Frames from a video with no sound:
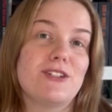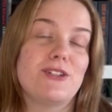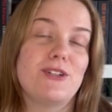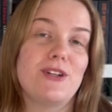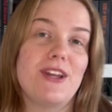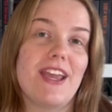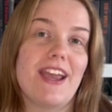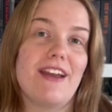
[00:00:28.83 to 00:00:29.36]

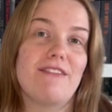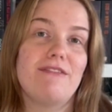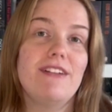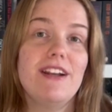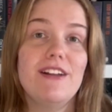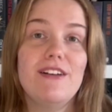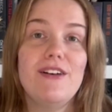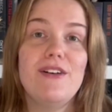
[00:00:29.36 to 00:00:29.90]
to get
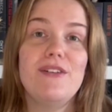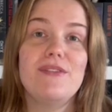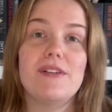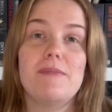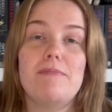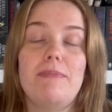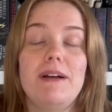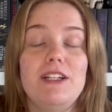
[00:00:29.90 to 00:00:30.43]
rid of a
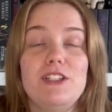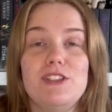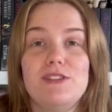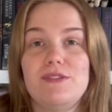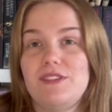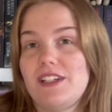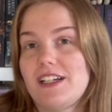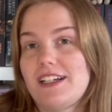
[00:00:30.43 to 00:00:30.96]
bunch
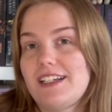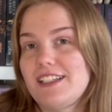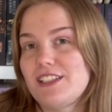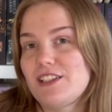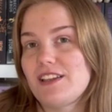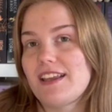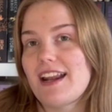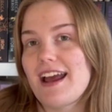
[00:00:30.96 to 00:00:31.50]
of yarn
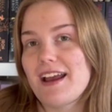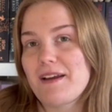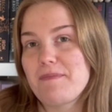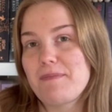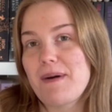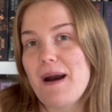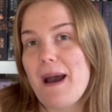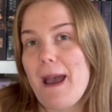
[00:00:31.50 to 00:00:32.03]
so that I can
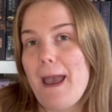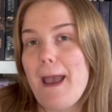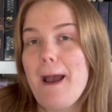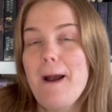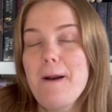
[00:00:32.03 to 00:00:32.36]
buy